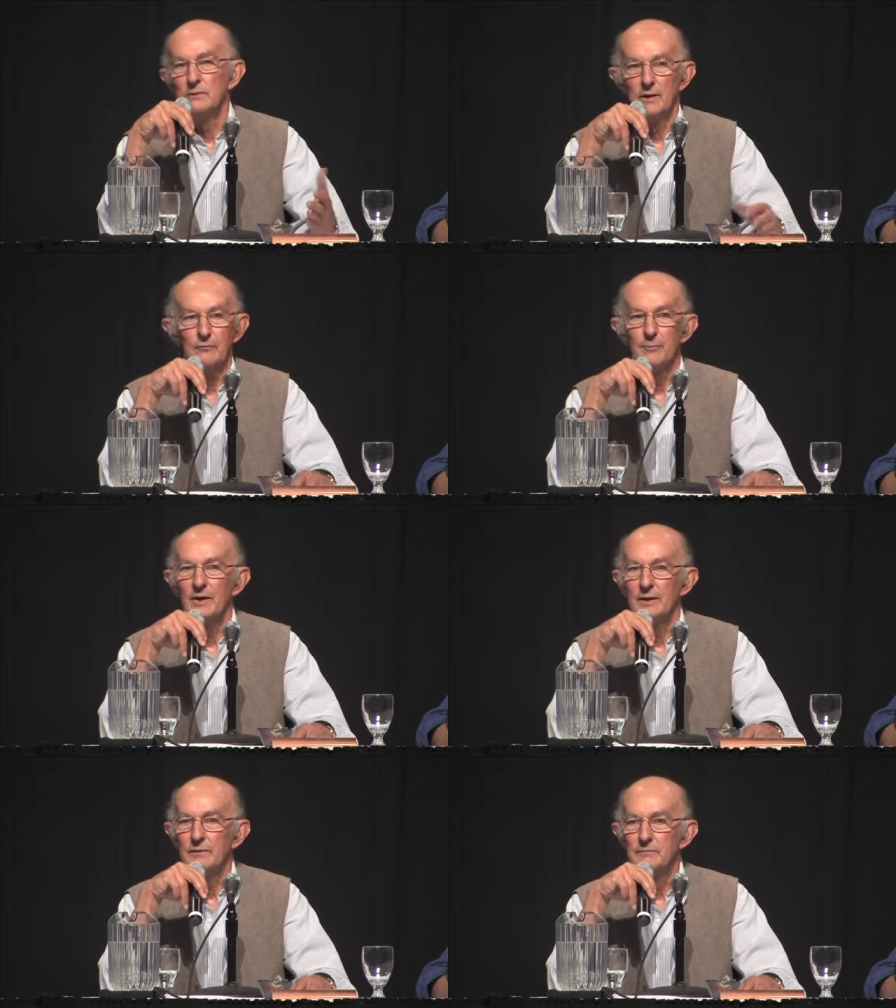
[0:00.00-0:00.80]

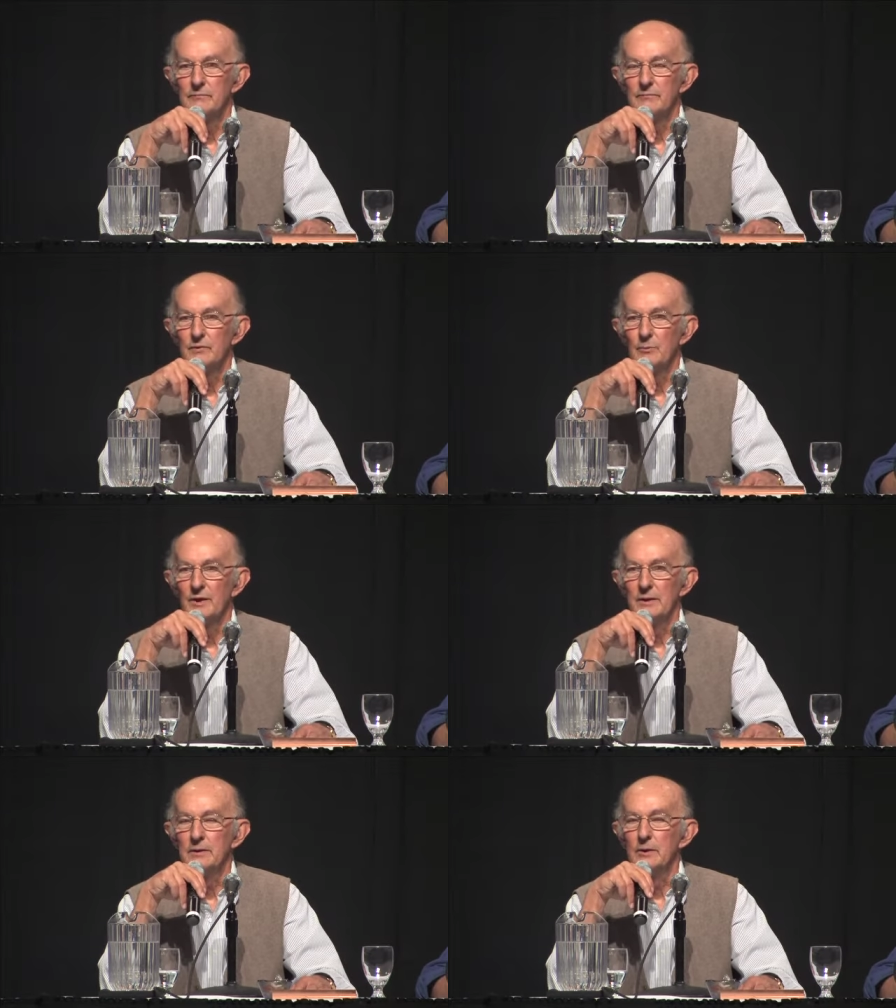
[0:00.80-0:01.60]
everybody.
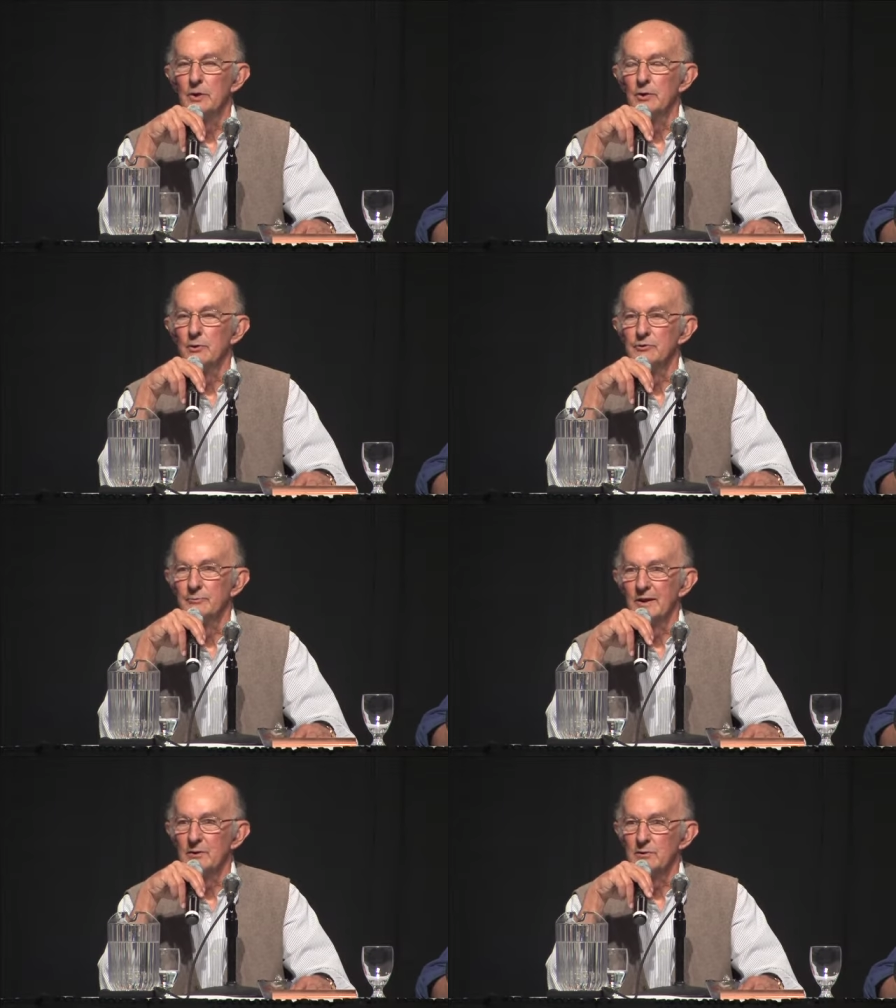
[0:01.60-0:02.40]
Nobody knows
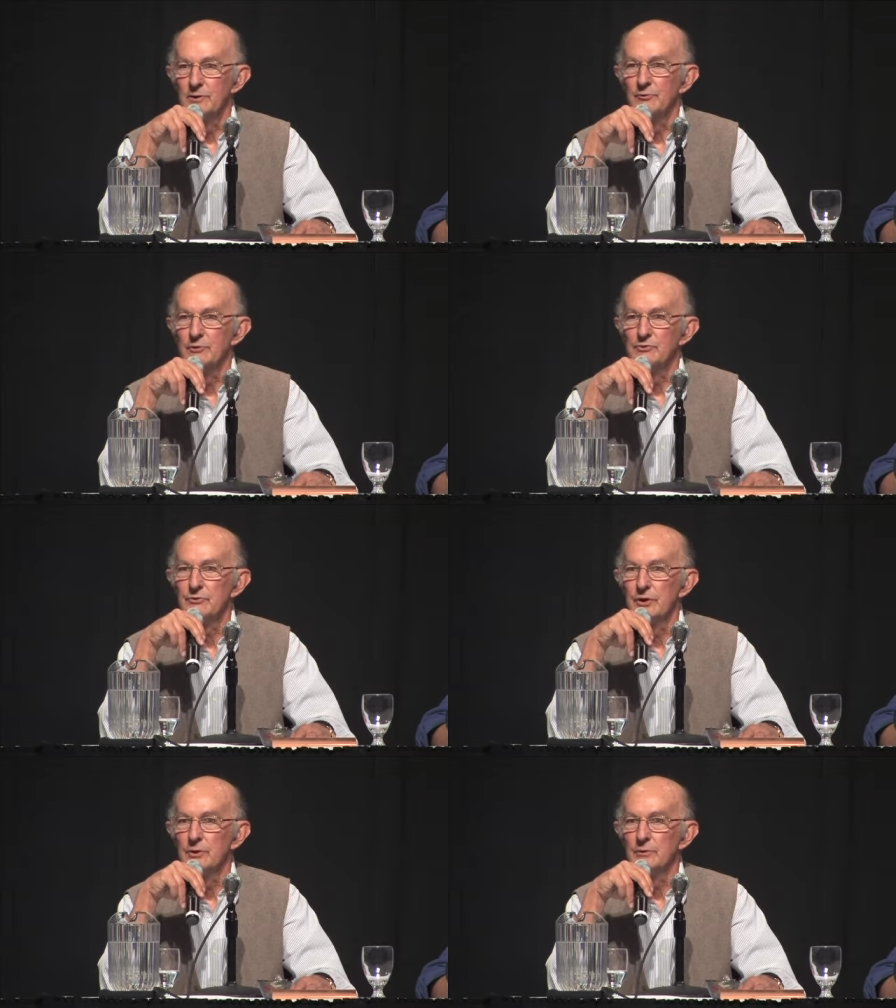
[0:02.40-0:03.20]
about Clifford
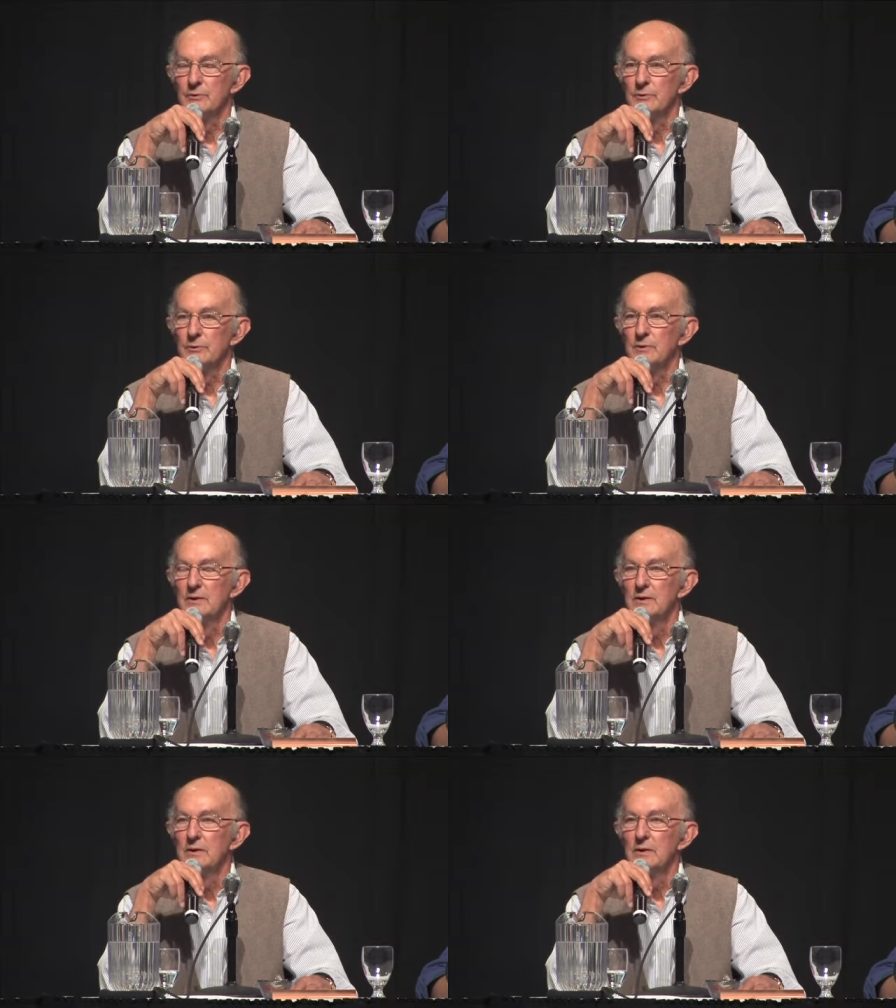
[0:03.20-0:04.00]
Stone, who
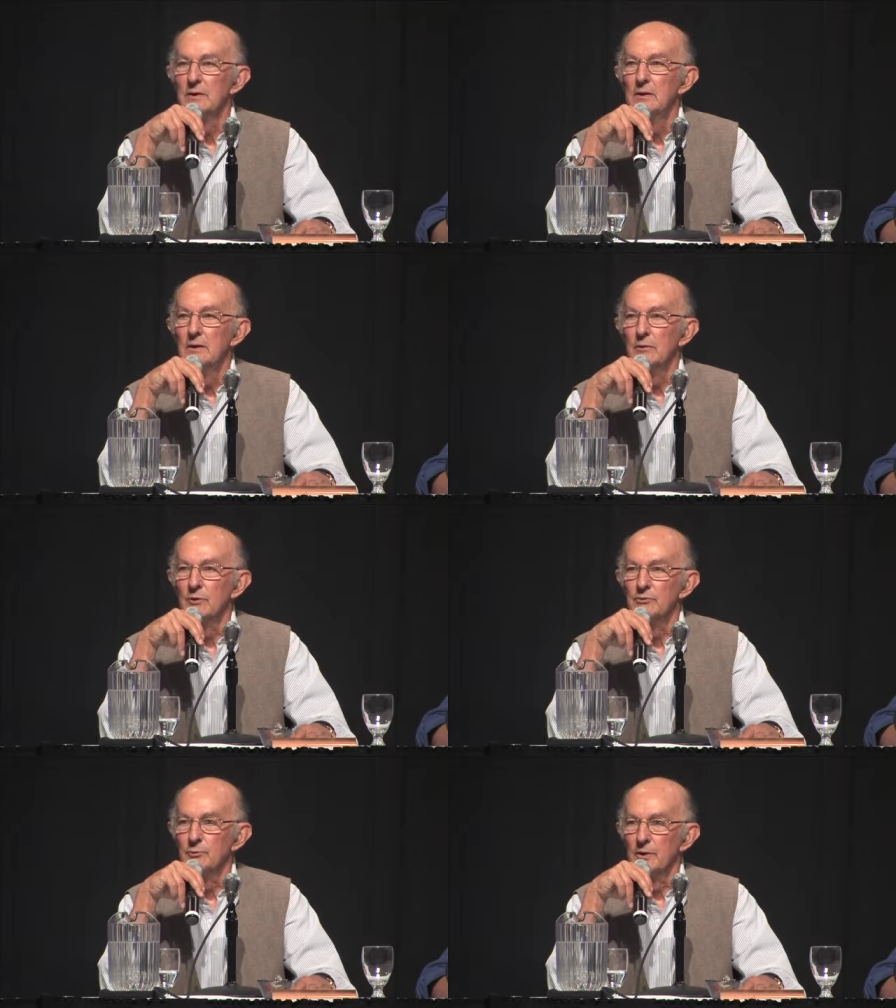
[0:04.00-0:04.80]

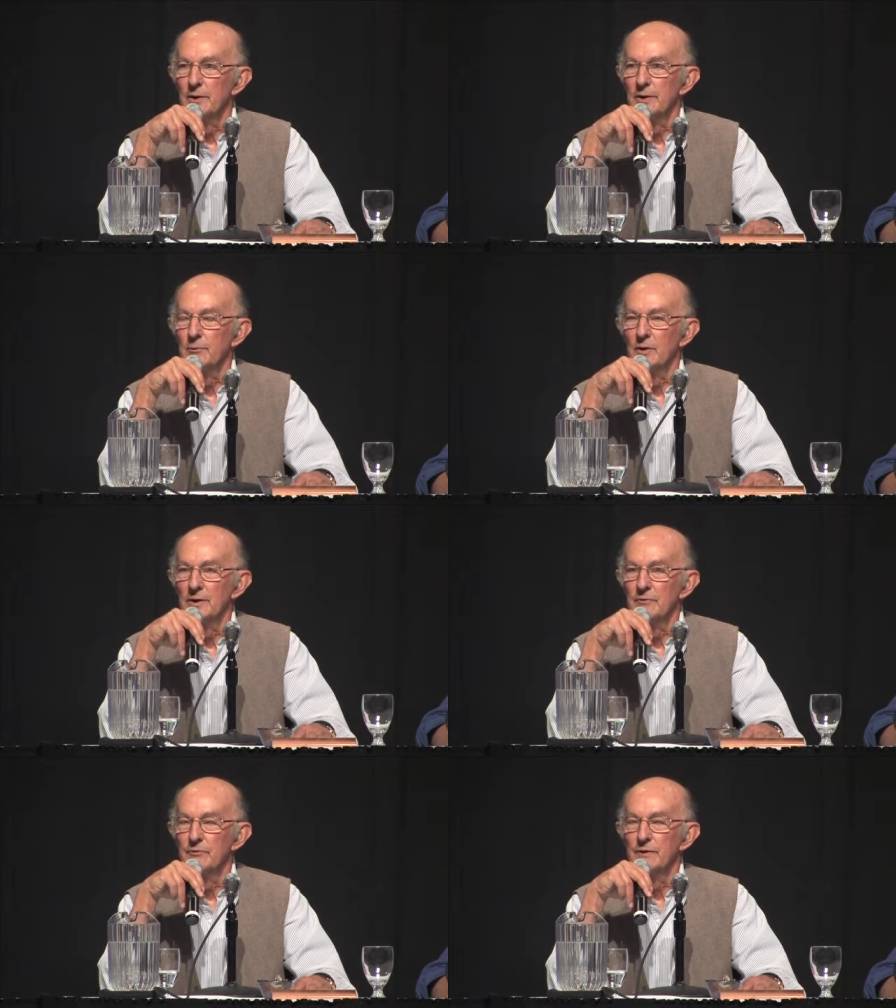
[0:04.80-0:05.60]
was really one
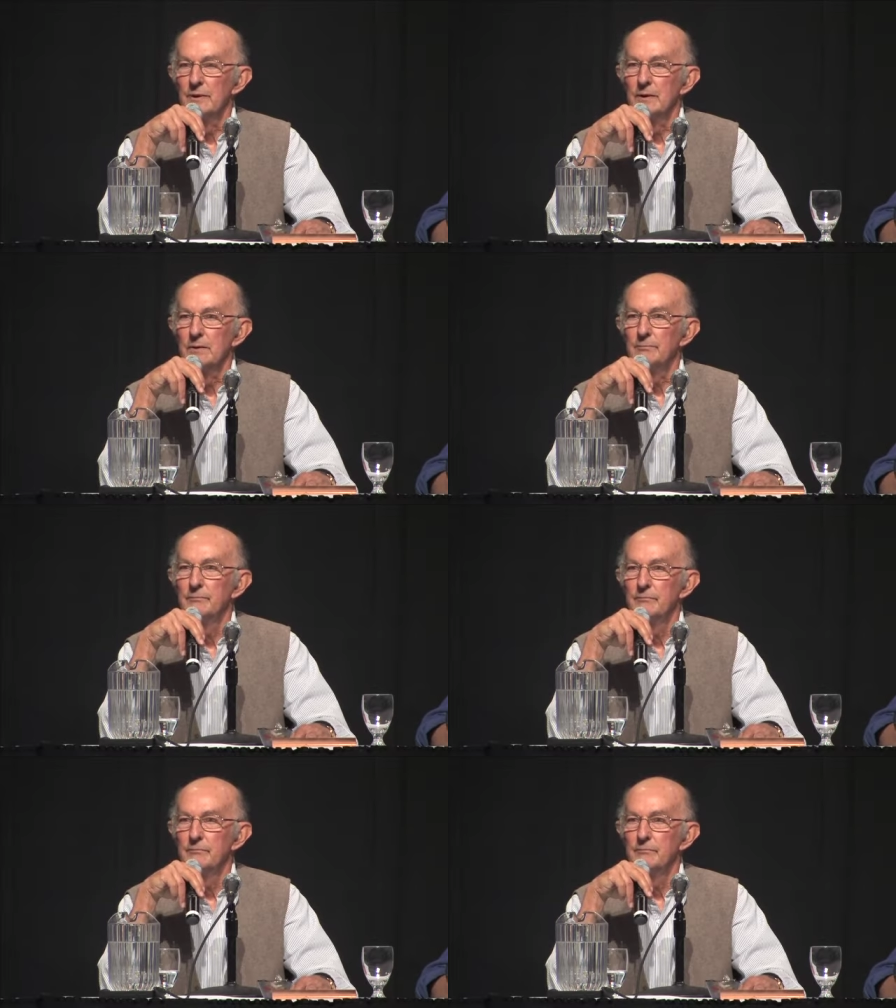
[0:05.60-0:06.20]
of the